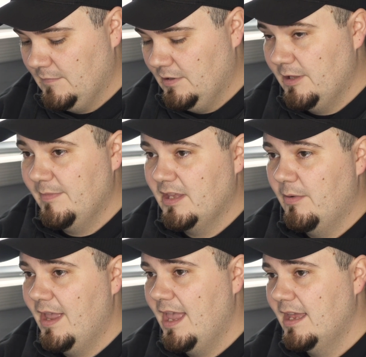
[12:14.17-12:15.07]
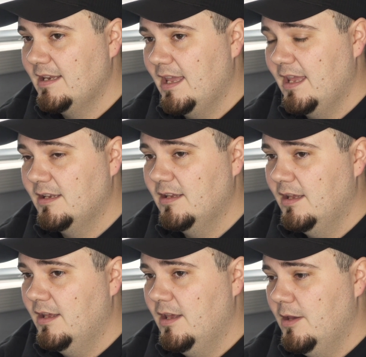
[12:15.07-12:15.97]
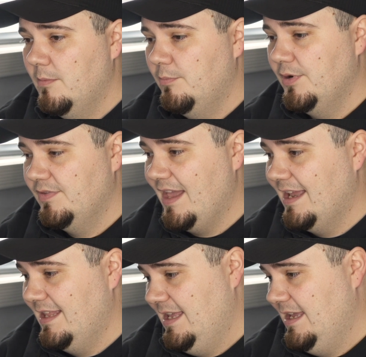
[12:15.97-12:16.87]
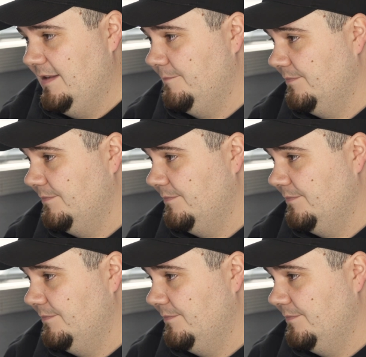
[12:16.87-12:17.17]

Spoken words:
let me go ahead and put that in.